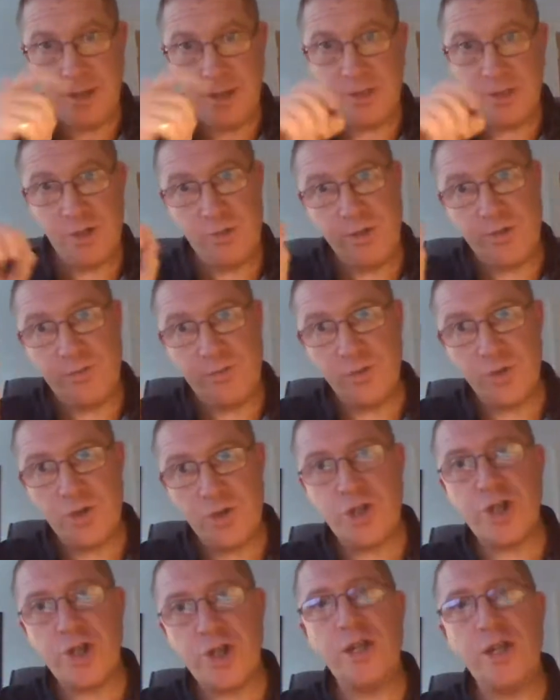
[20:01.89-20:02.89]
So he's
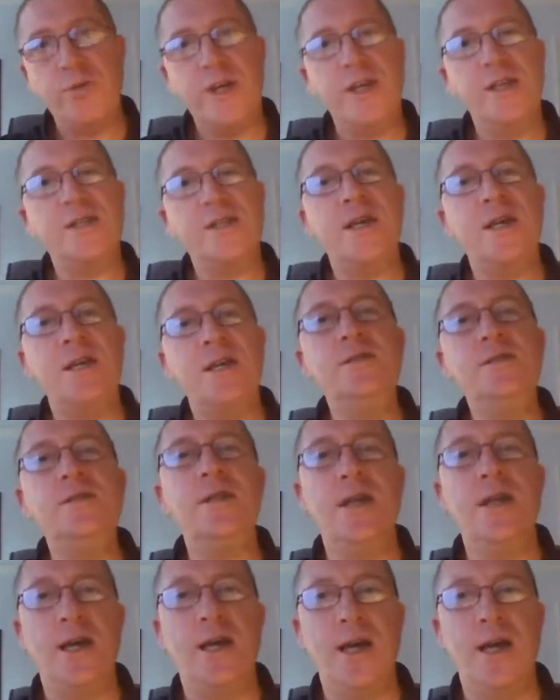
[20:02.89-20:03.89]
foreshadowing, he's
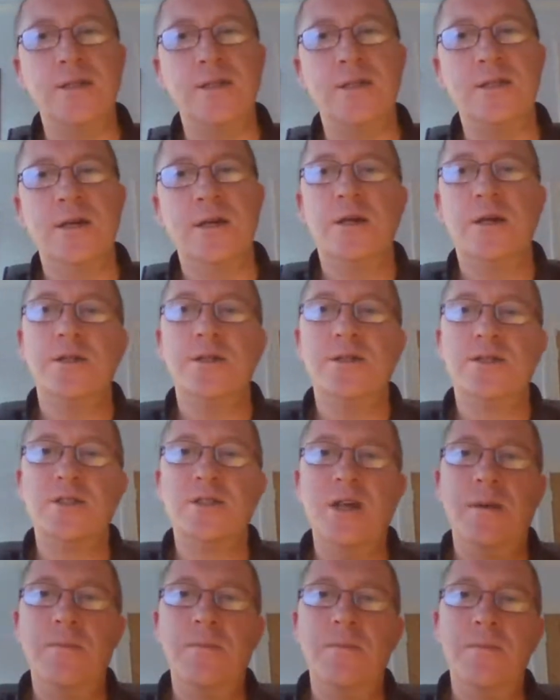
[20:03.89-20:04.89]
hinting at
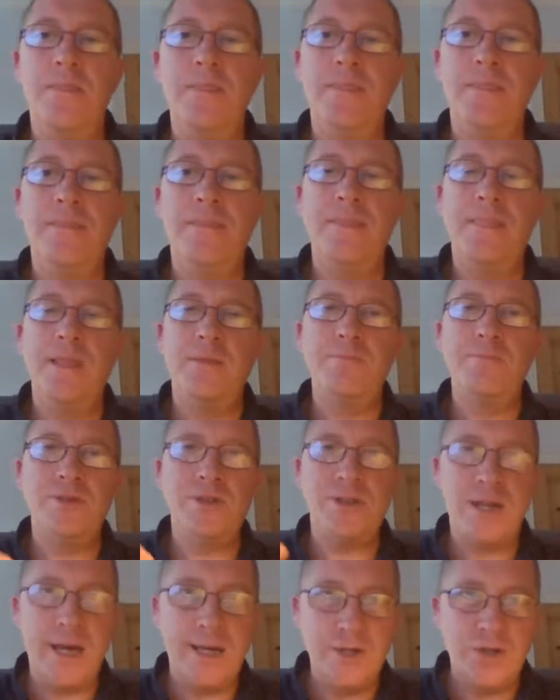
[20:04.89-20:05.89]
some
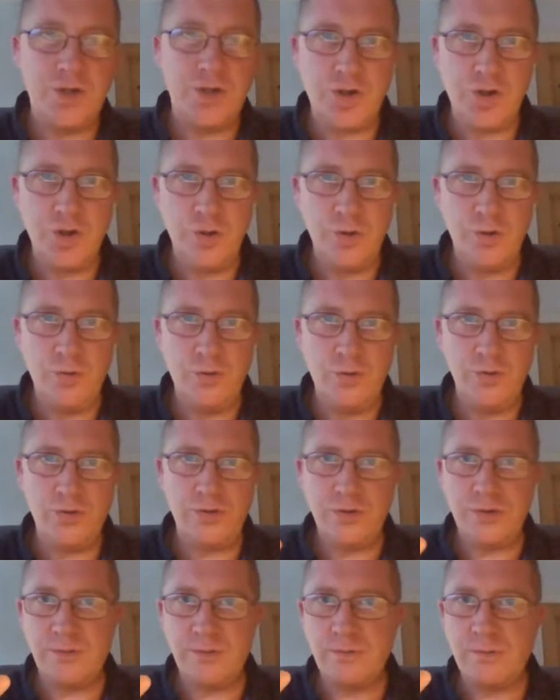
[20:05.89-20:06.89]

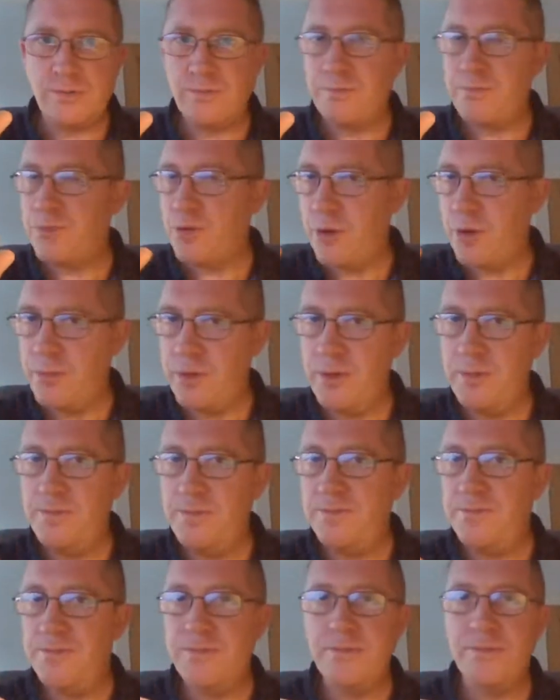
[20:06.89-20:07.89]
potential
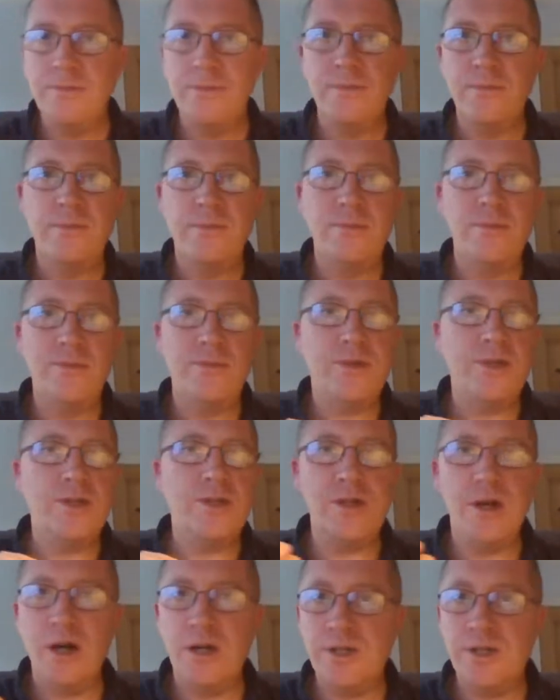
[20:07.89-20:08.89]
problem,
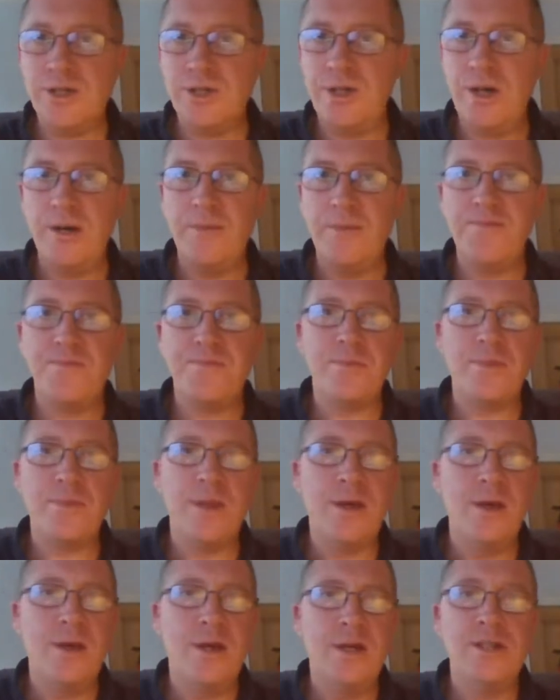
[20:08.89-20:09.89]
disaster,
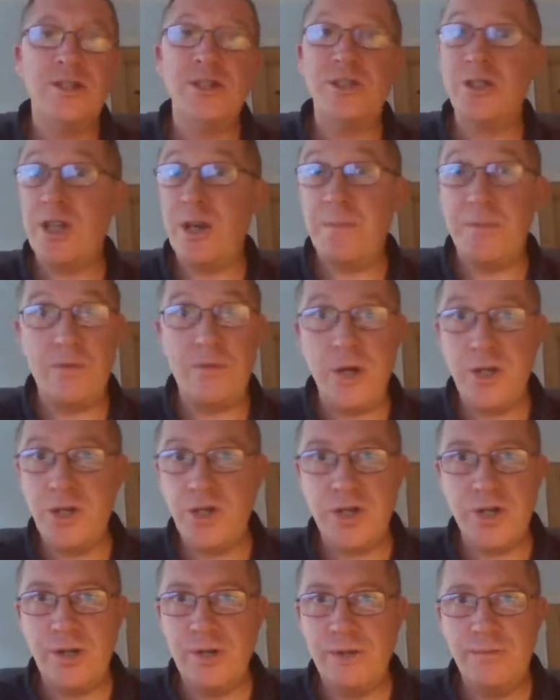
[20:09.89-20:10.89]

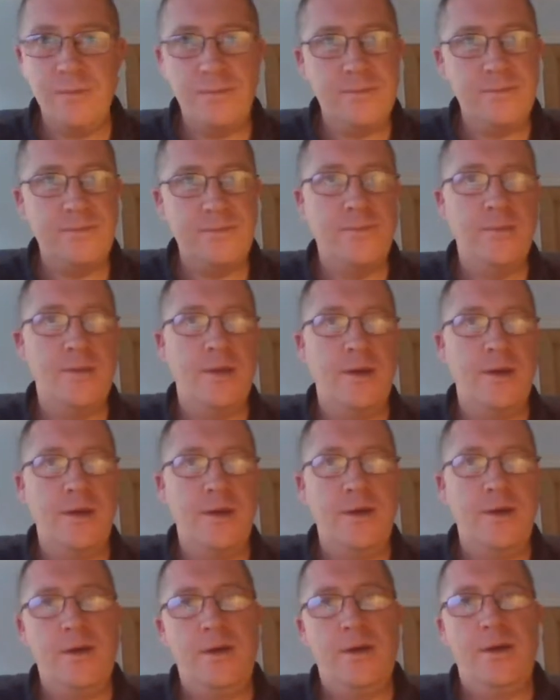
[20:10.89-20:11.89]
separation
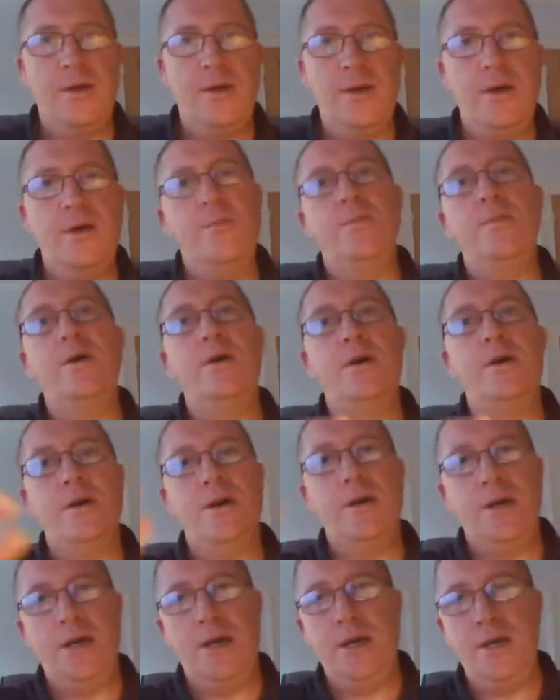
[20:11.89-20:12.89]
in
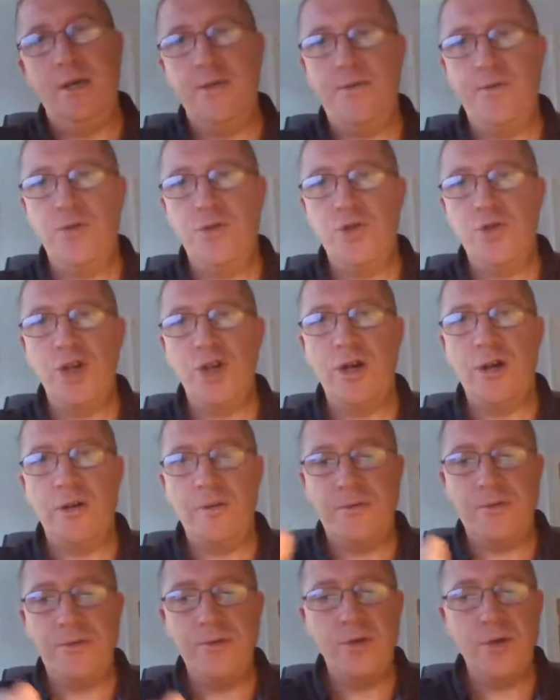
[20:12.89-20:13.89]
the future
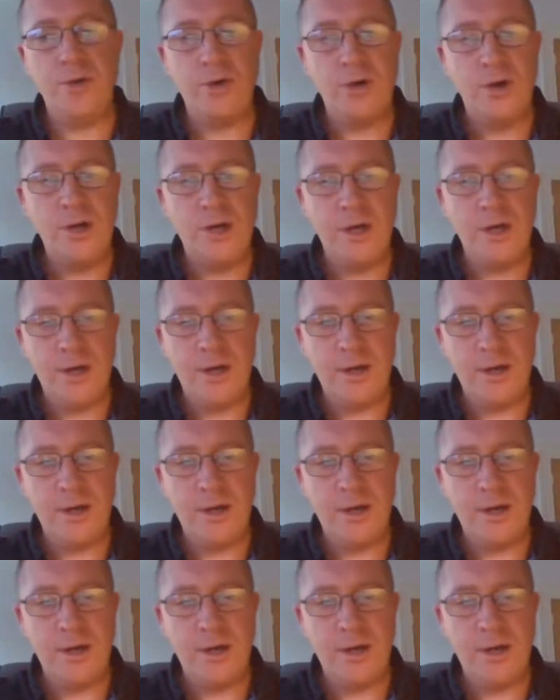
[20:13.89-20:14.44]
for